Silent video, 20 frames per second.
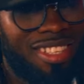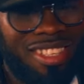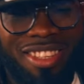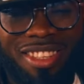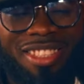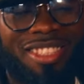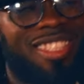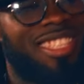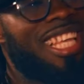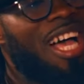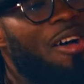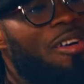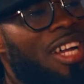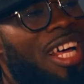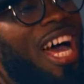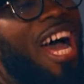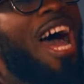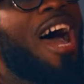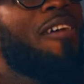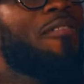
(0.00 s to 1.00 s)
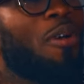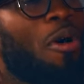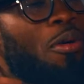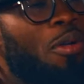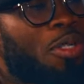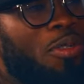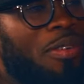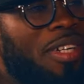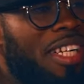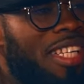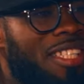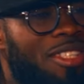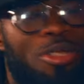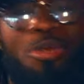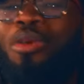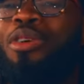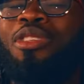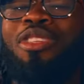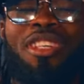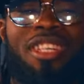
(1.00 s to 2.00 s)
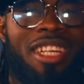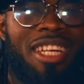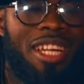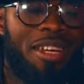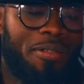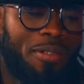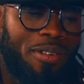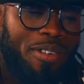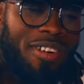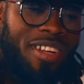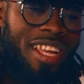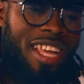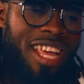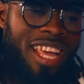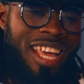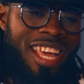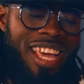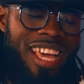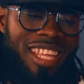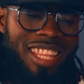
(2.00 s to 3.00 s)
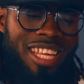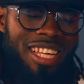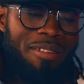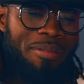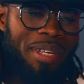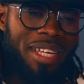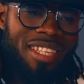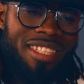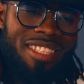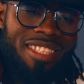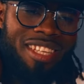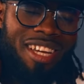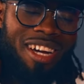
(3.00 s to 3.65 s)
the sound that I have always released to another level. And then because